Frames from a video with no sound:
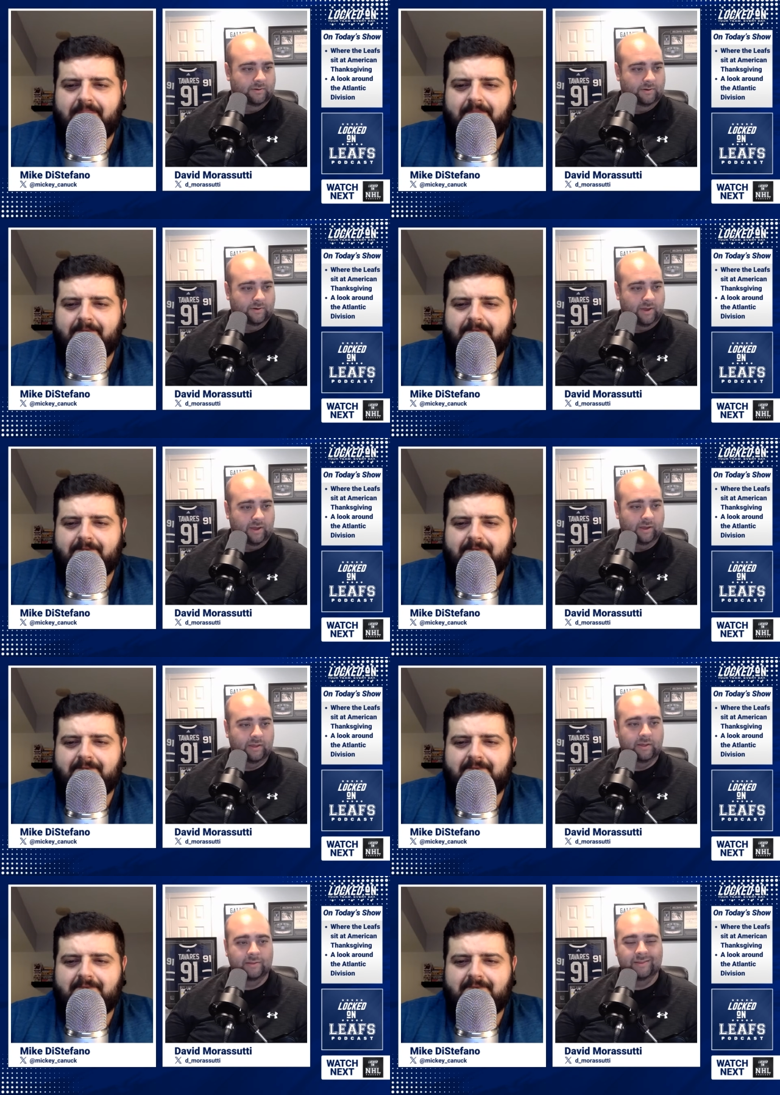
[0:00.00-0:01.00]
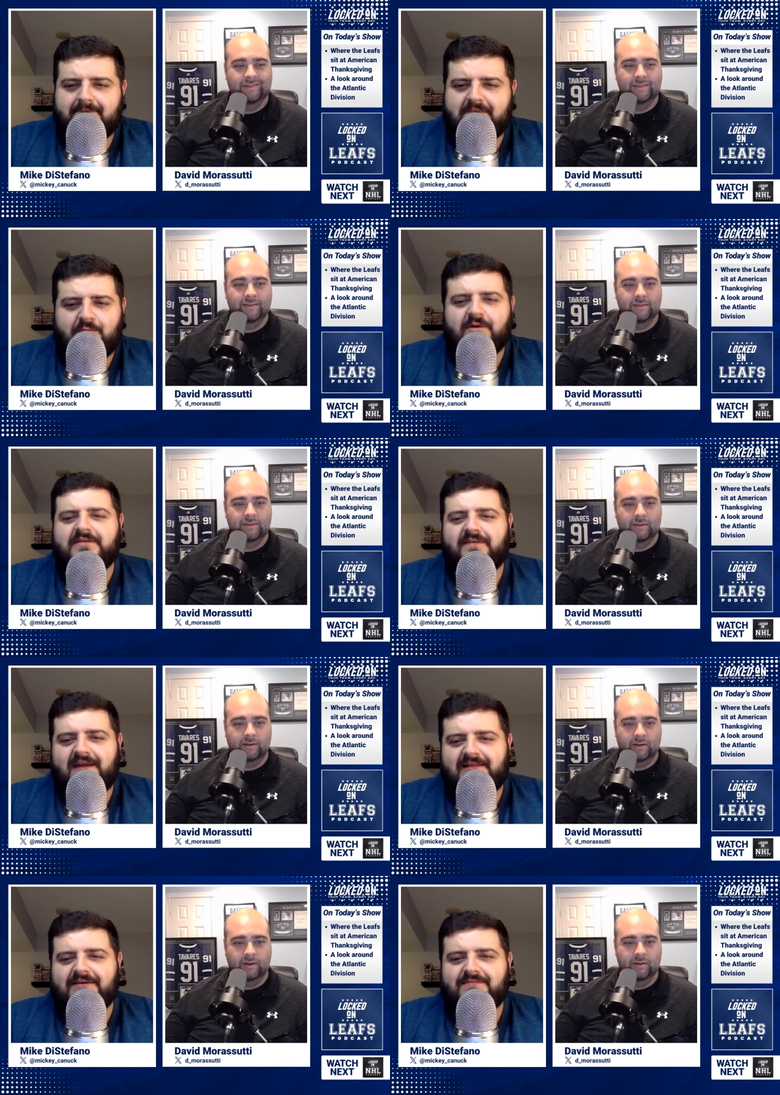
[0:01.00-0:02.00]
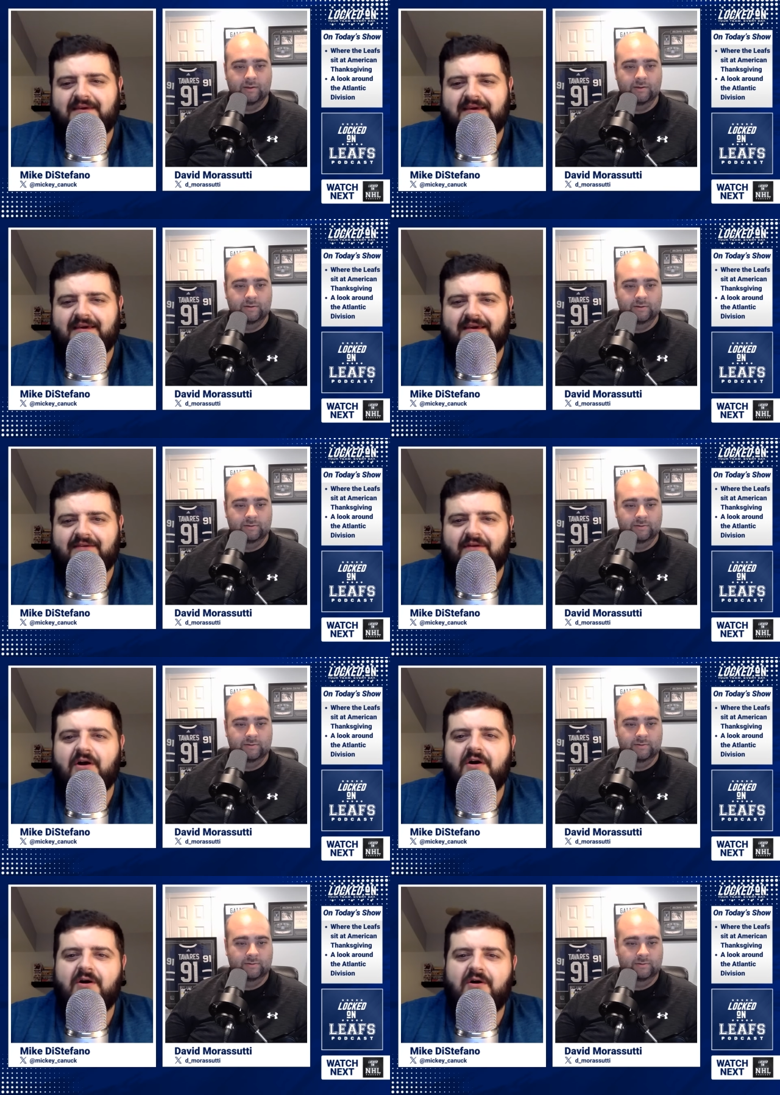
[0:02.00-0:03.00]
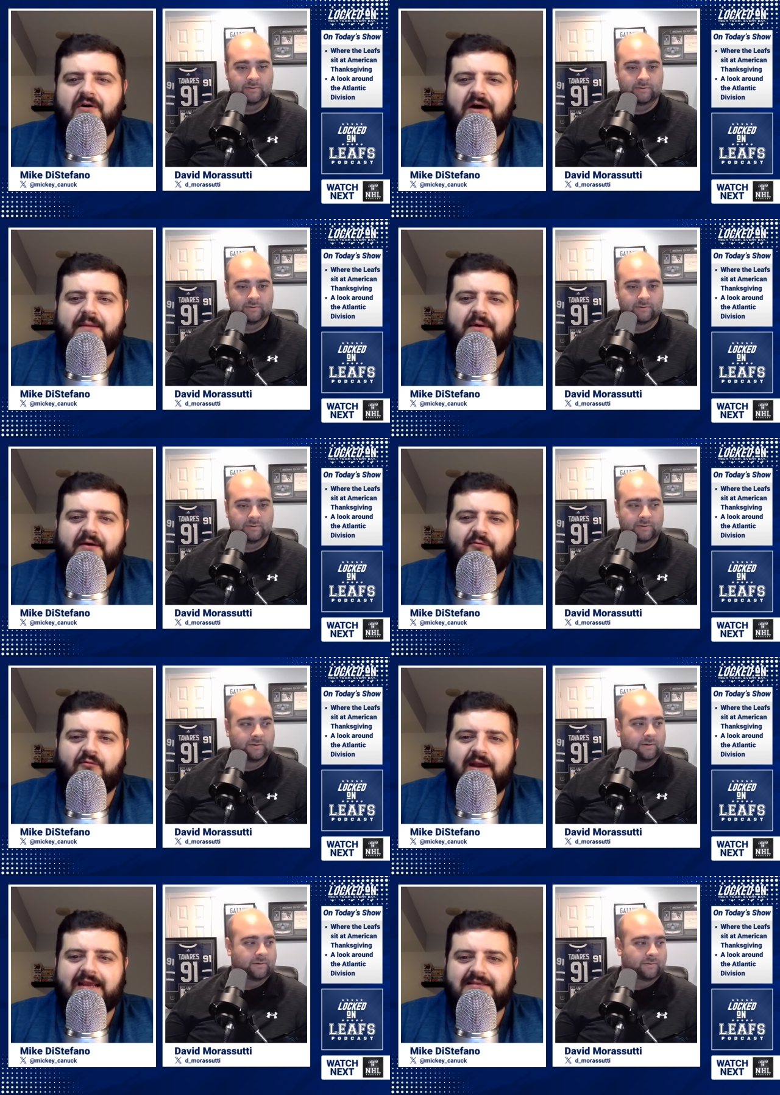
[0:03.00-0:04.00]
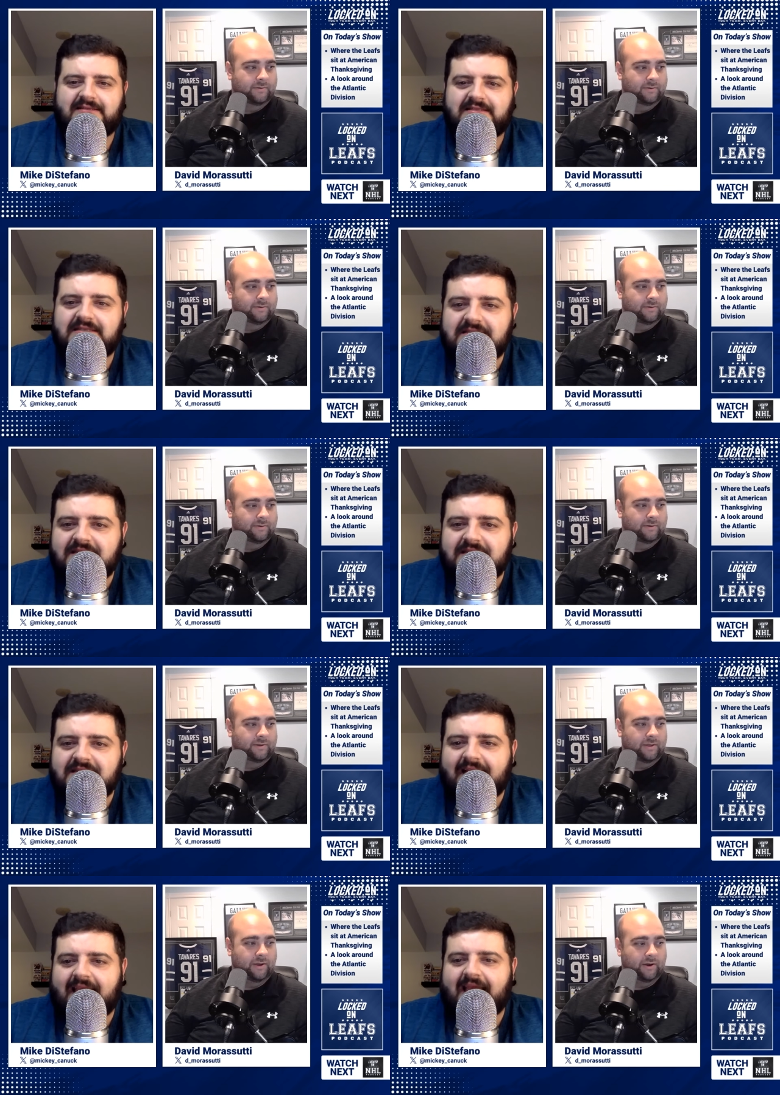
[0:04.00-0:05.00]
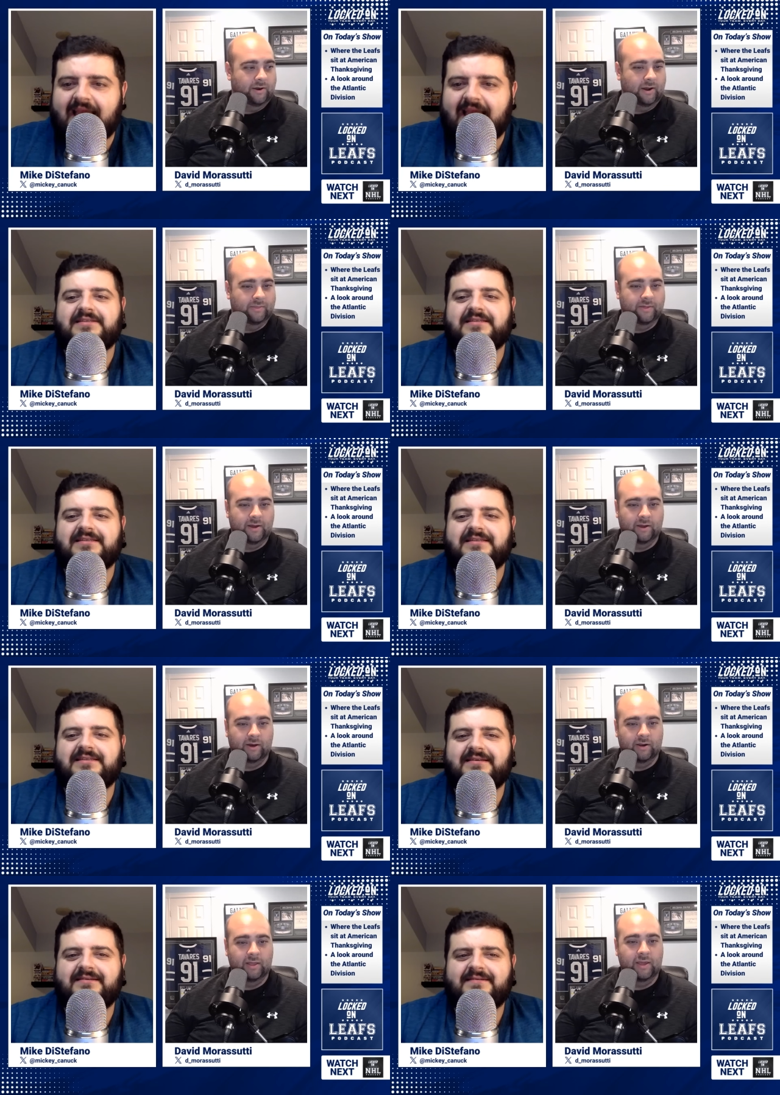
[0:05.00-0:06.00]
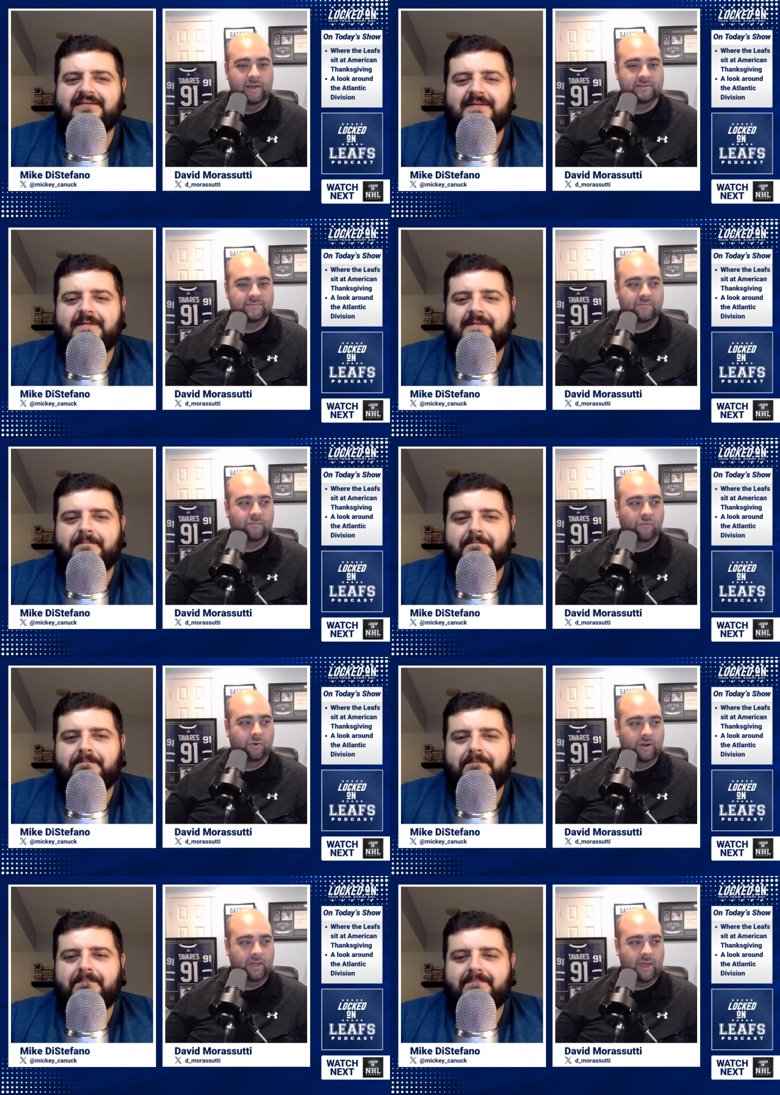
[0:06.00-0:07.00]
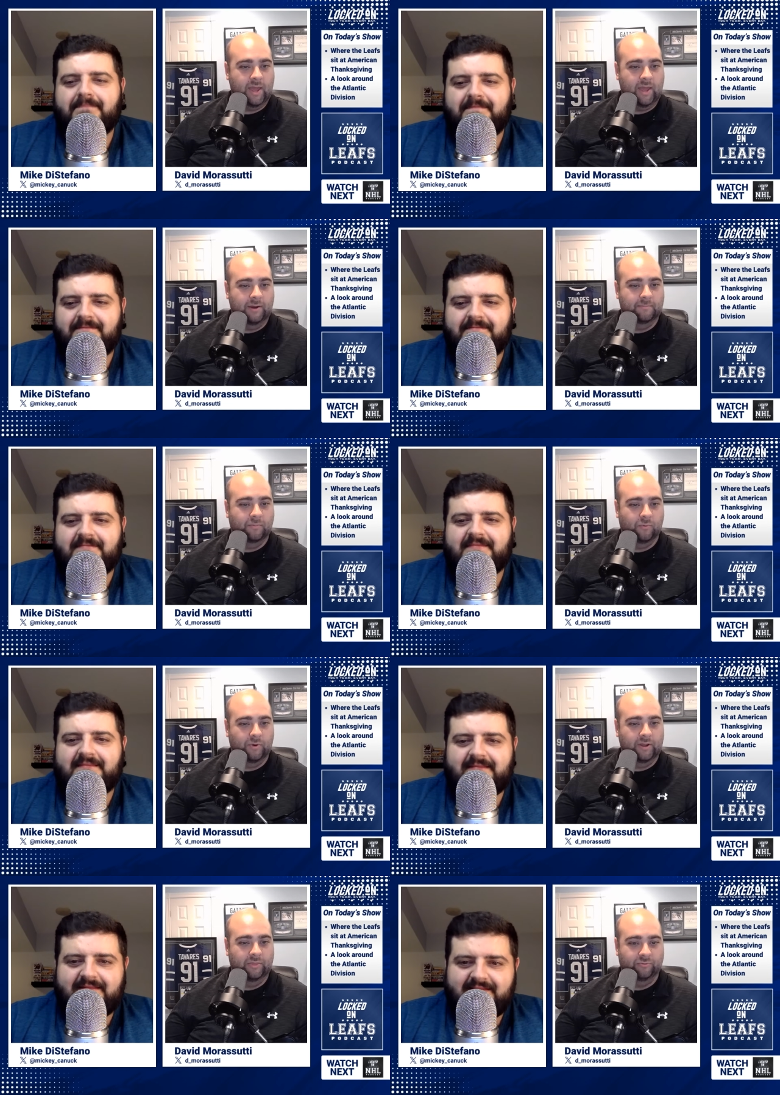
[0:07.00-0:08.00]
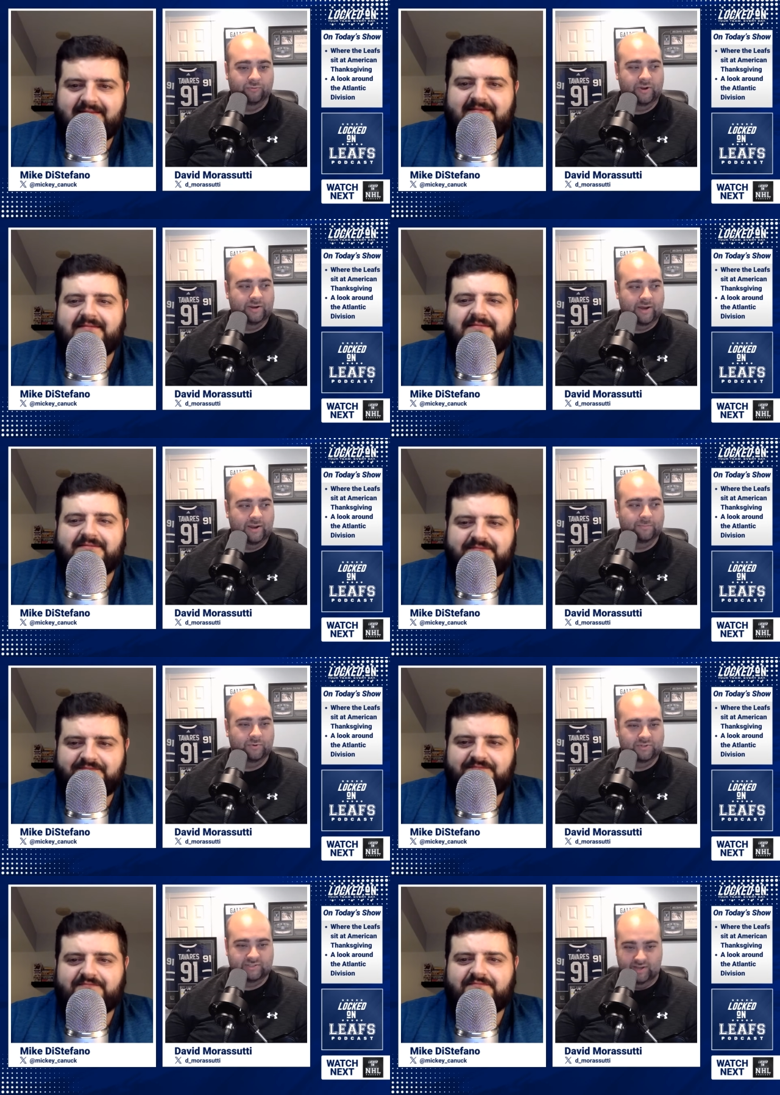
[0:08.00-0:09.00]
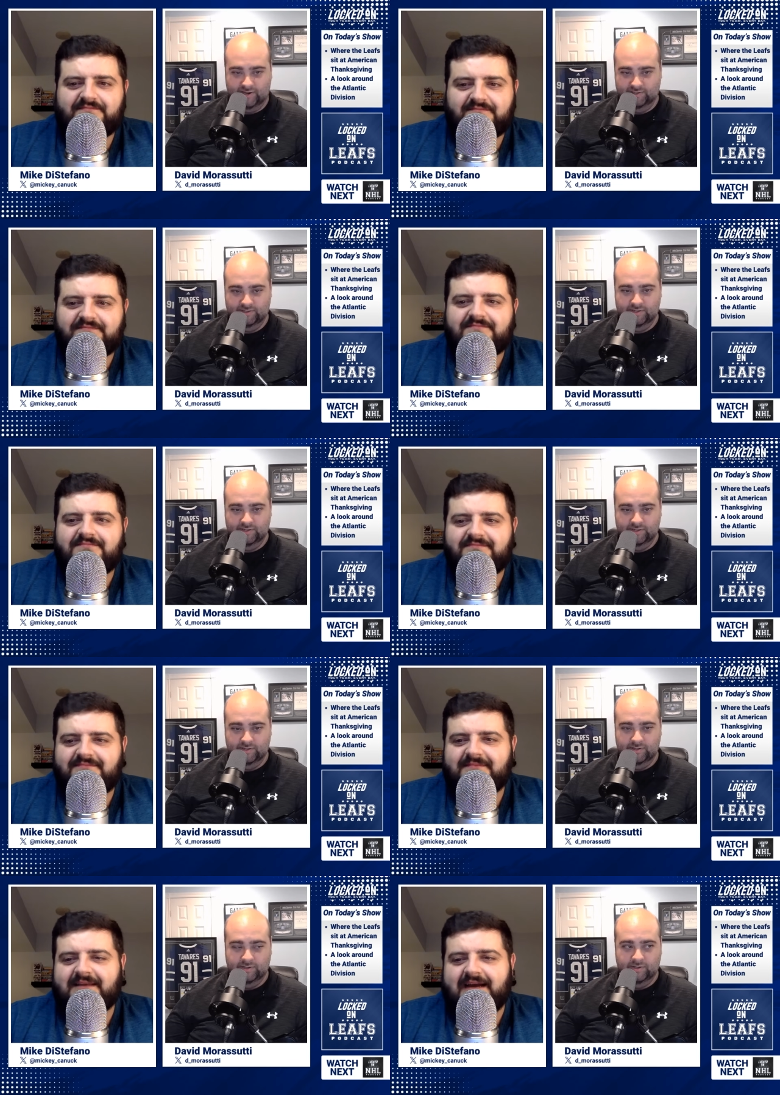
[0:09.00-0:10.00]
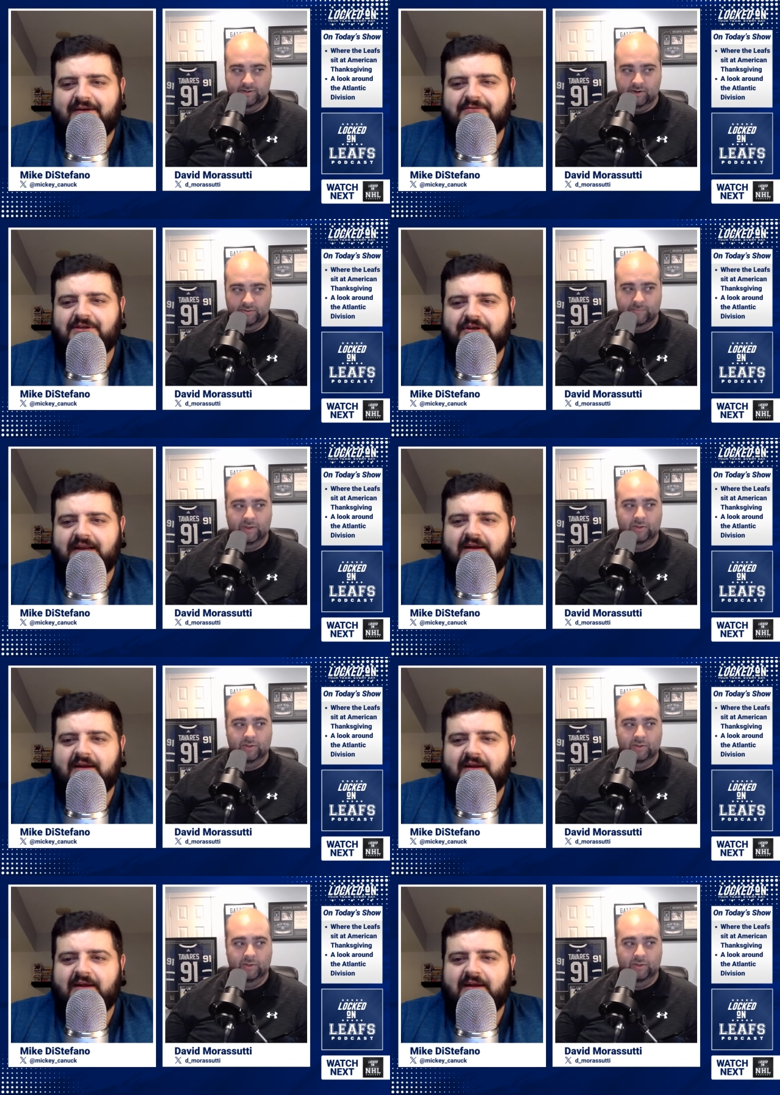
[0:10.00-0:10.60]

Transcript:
Speaker 1: Okay. What's telling me is oh, I'm on rates, not
Speaker 2: here. Count. I think I got it. He is forty eight point three nine percent. I was looking at